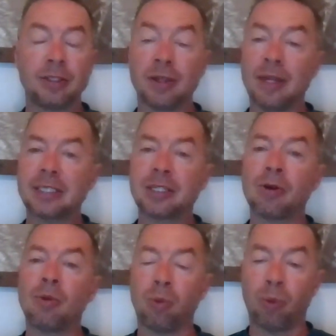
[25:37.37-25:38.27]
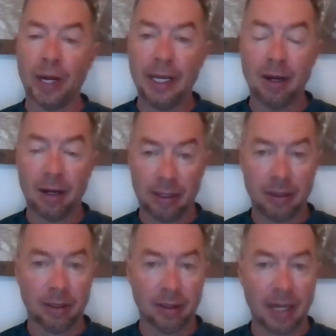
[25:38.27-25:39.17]
So that's a great
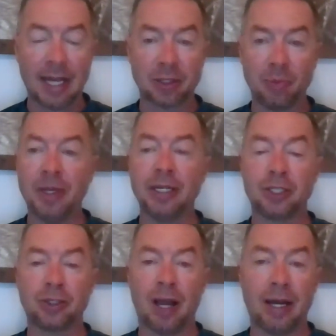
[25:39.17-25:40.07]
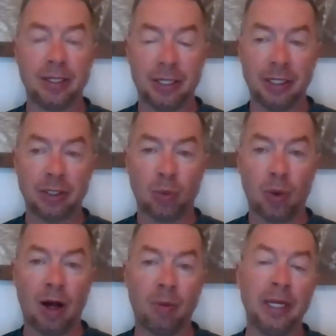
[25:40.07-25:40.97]
last minute strategy as
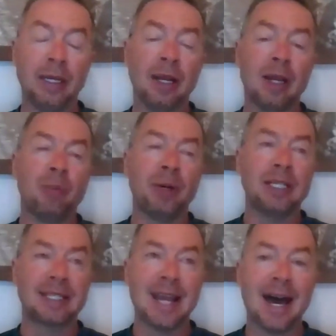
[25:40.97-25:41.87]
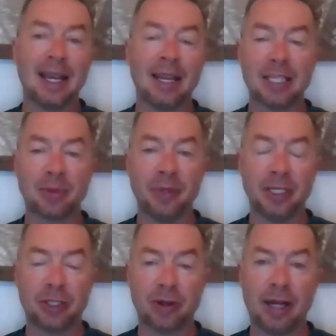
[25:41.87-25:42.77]
well. But it's not a last
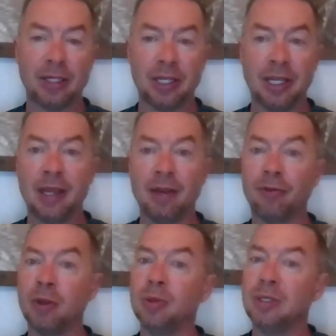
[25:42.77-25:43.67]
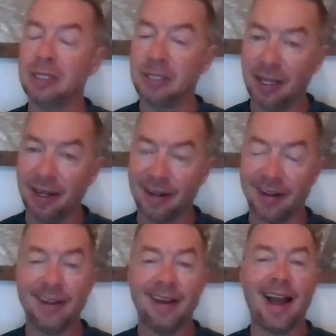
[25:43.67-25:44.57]
minute strategy if you
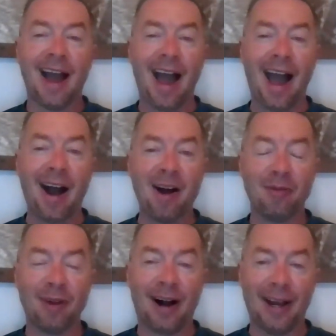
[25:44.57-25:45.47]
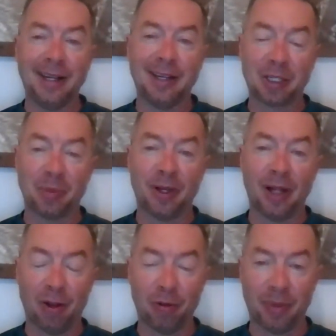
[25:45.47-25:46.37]
didn't have a high
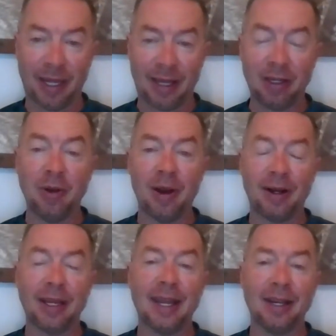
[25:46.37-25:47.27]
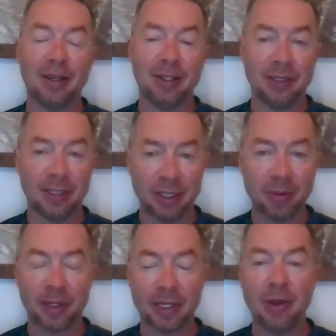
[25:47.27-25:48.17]
deductible health plan. You, again,
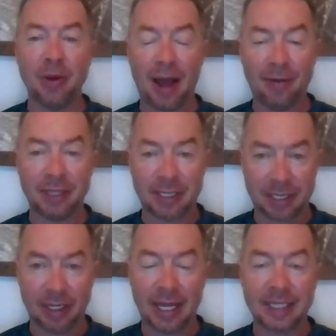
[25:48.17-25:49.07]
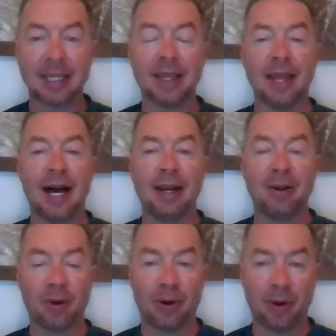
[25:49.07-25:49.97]
deliberately, you have to select that
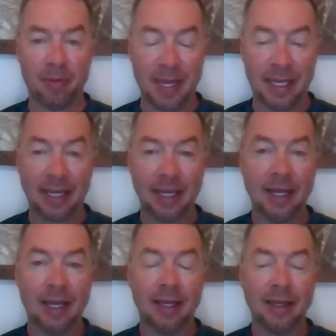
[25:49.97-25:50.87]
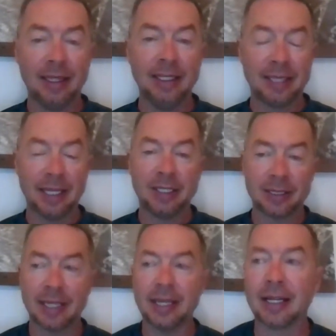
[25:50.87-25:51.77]
in order to make these
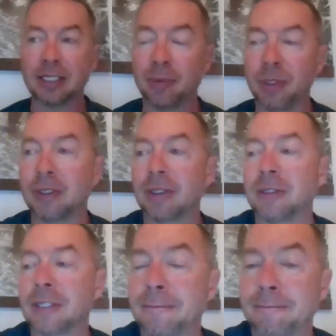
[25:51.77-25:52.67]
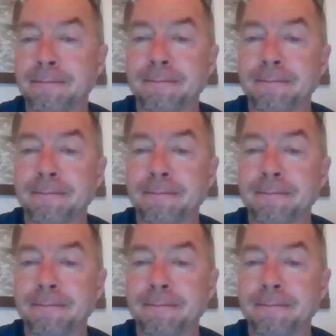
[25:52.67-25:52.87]
HSA contributions.